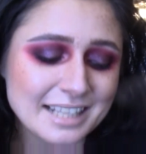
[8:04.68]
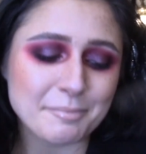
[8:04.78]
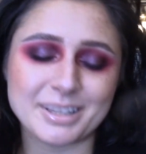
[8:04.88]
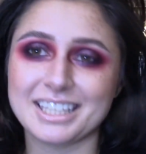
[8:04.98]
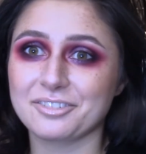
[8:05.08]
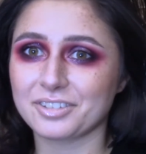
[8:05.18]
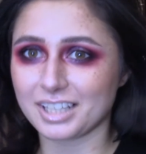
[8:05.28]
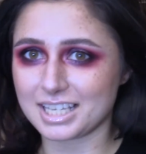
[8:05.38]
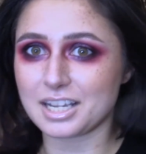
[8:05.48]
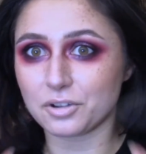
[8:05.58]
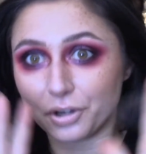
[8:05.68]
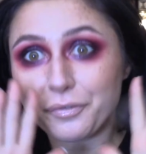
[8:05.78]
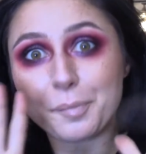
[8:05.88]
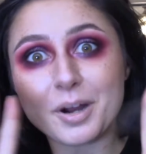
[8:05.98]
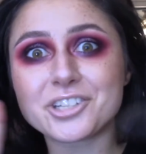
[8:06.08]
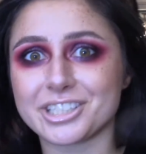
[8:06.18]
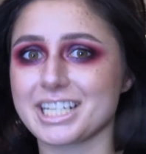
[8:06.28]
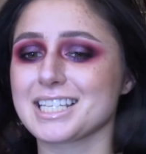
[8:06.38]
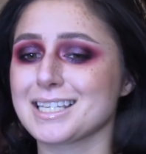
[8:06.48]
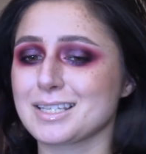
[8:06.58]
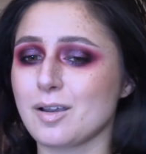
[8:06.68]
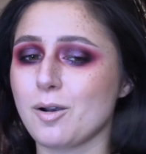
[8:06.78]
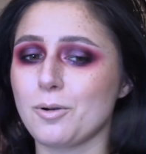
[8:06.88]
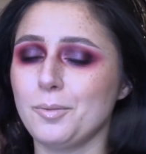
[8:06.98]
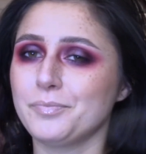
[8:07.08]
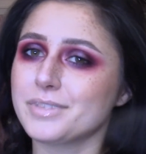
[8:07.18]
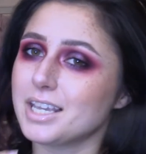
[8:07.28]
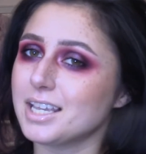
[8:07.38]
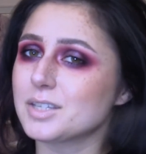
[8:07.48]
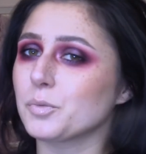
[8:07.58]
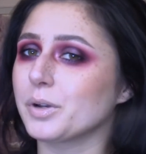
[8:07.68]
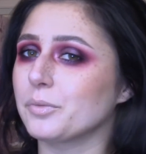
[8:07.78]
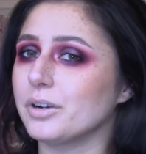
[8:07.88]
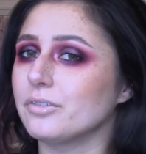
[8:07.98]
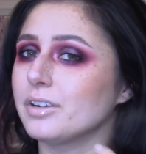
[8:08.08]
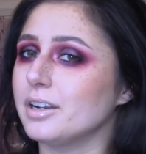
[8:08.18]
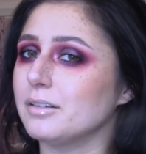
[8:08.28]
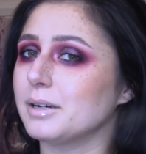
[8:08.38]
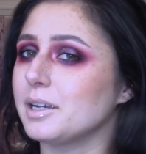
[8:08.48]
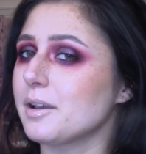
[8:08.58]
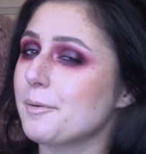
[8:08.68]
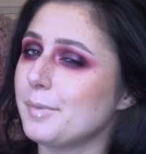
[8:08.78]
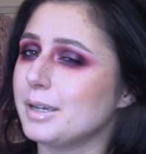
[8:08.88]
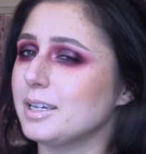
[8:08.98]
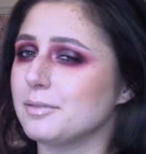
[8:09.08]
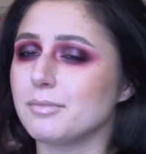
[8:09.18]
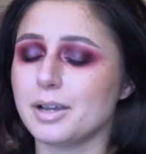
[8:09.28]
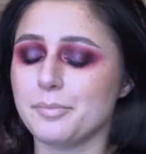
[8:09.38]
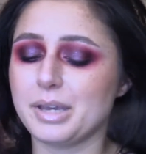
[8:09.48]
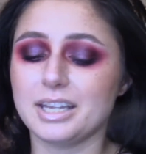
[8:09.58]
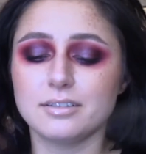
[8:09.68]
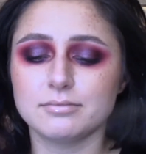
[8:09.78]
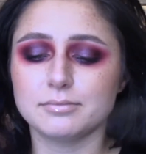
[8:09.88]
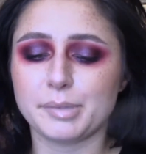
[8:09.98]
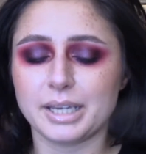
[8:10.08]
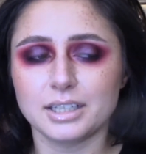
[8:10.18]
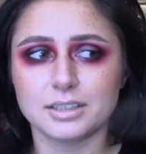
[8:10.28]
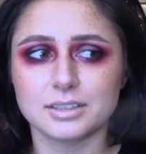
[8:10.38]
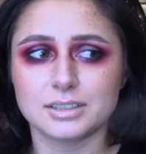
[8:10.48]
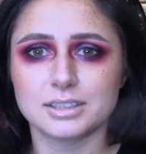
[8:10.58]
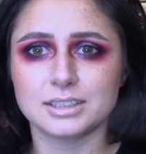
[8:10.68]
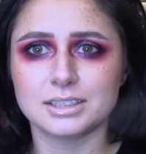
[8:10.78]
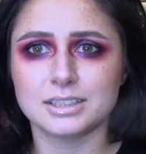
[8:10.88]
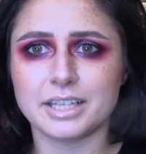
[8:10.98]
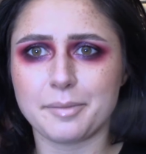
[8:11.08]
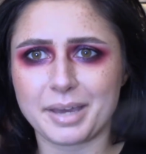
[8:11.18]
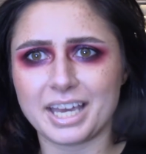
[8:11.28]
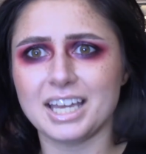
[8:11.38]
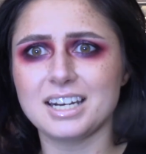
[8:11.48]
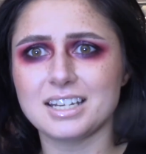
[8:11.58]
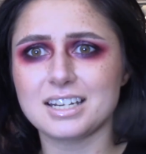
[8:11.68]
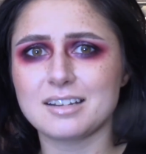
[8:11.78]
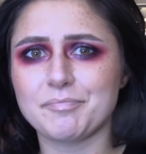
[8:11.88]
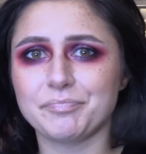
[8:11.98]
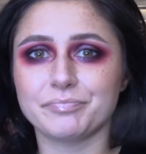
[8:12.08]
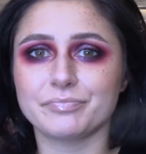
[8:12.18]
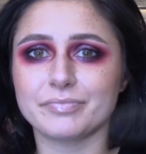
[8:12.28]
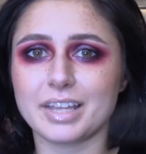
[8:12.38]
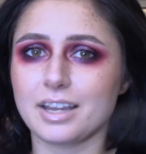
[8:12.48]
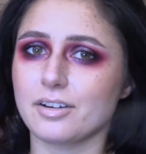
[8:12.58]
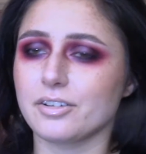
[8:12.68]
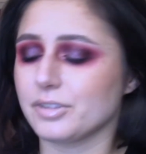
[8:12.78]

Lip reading: But then realized how good of a brush it is. So it's a win-win in my bank, in my head. I don't know the